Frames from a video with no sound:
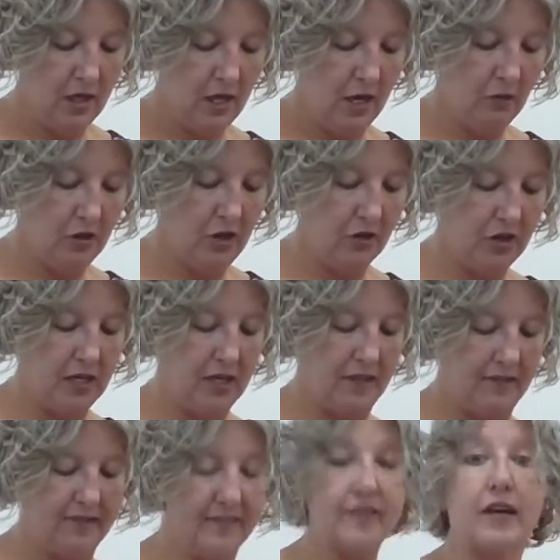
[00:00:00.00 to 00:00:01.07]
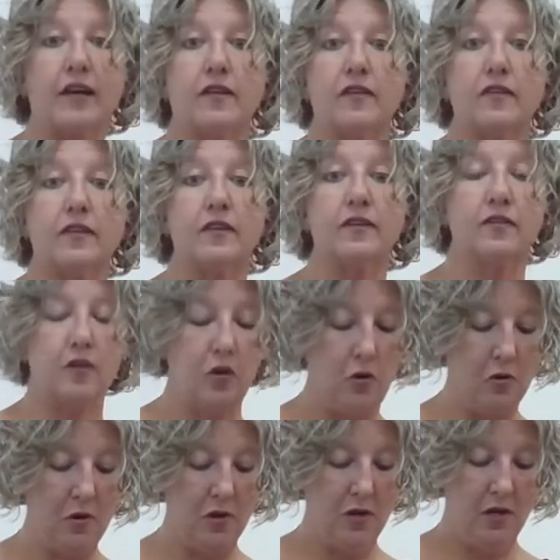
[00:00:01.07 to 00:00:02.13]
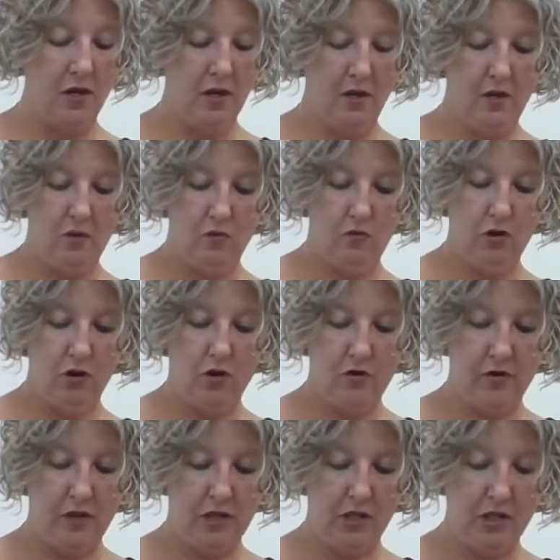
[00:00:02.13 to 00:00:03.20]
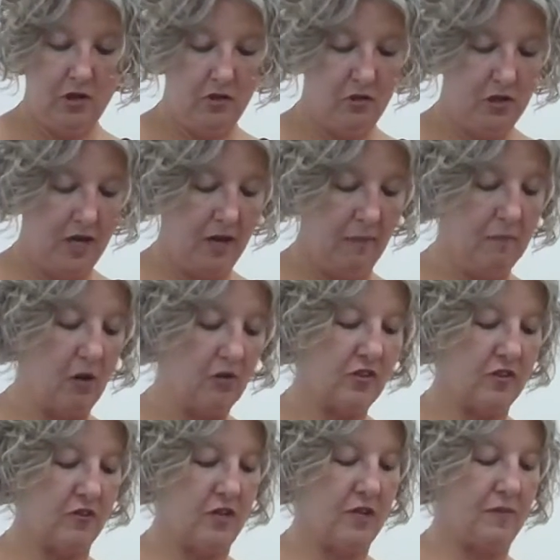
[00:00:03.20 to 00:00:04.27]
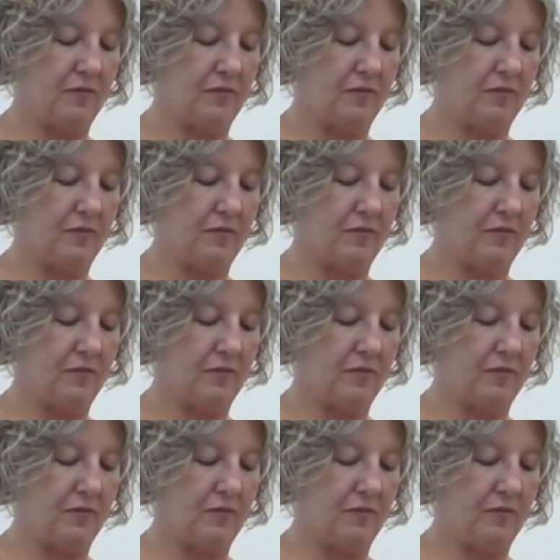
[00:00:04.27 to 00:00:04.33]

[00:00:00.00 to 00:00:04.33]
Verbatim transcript: and we only need six. So we're going to take most of it.